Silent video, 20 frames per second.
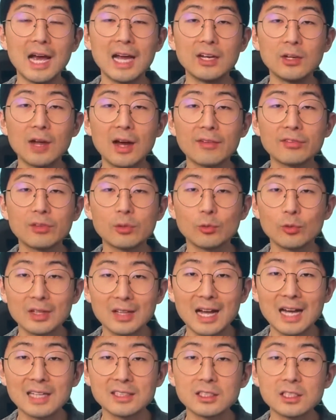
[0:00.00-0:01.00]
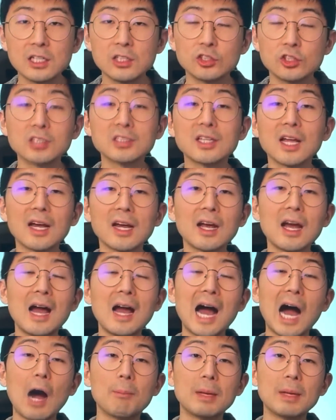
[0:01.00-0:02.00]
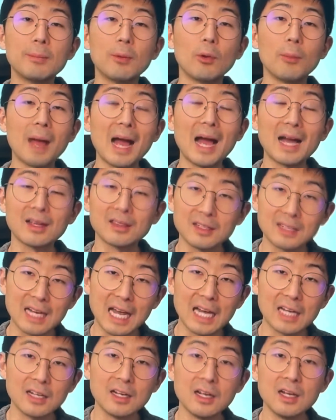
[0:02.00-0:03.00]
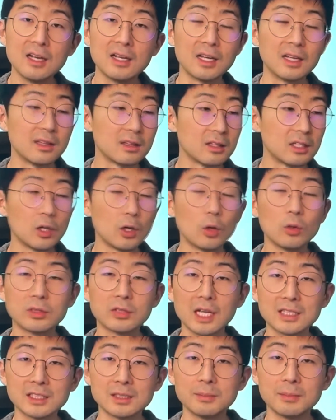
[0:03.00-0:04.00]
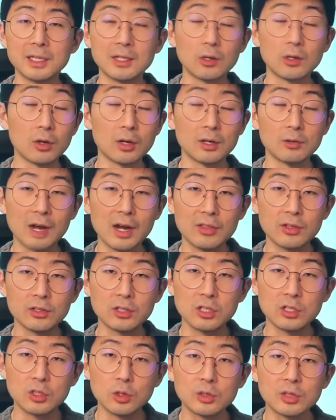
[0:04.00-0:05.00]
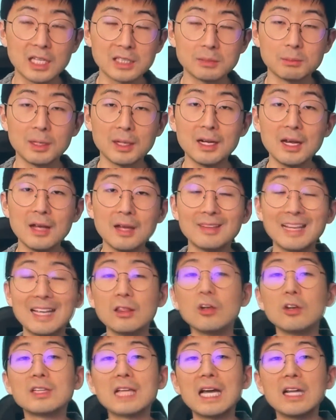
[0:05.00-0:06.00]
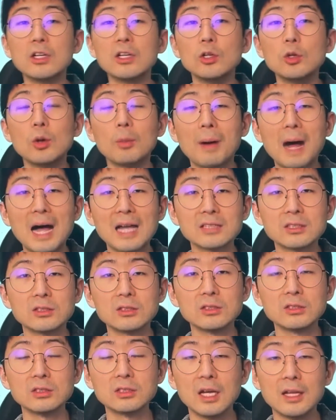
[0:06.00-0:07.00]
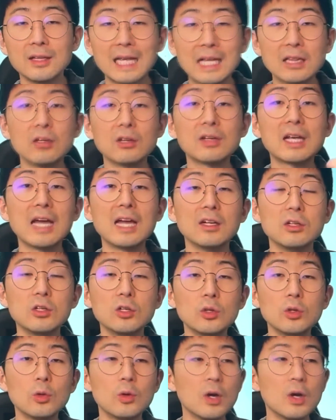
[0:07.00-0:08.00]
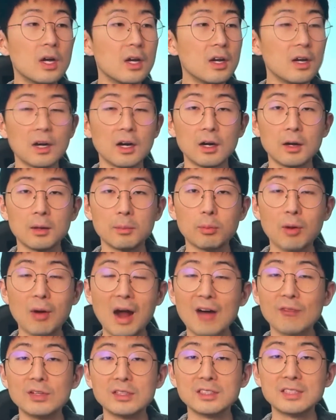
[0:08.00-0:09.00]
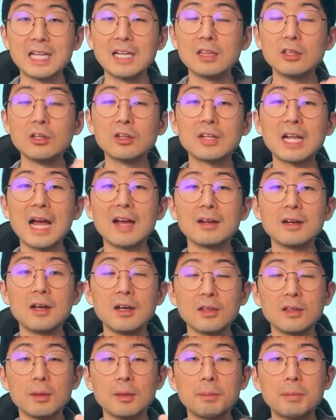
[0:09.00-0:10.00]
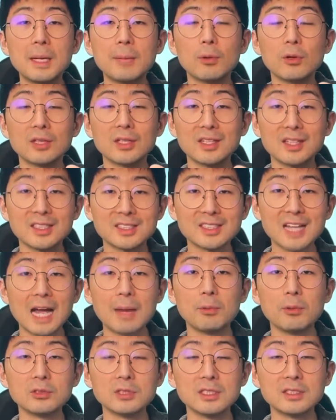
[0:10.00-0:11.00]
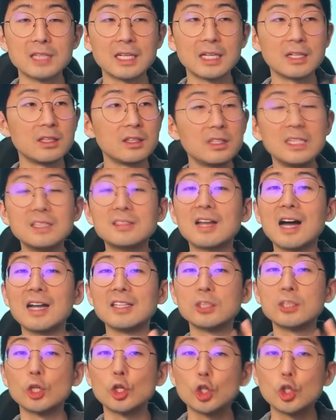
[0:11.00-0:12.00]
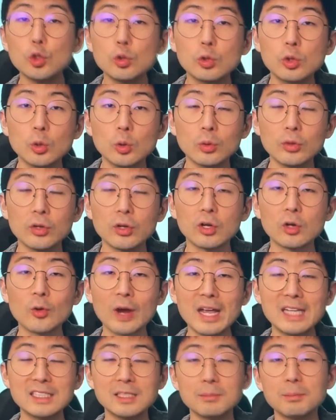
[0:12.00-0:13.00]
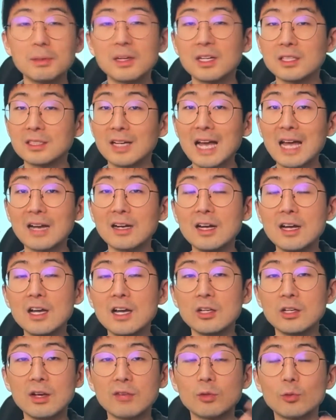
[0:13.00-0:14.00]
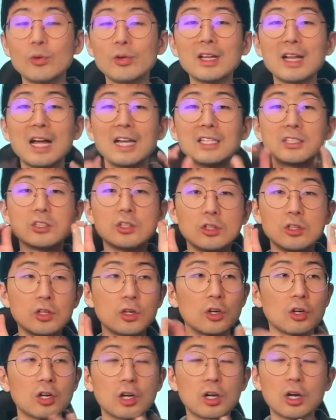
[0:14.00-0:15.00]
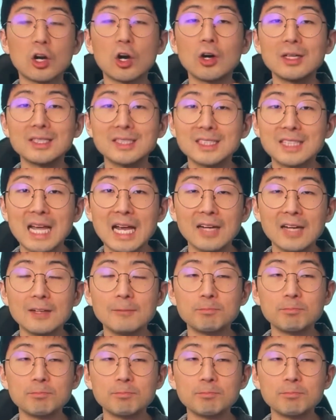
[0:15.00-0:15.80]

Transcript: and you have to realize, just like how people back in the day in the Old Testament, or rather the New Testament, they looked at new apostles, they look at new uh, prophets, they look at the people, the disciples, and said, these guys are cuckoo, they're crazy, because again, you have to realize your your current state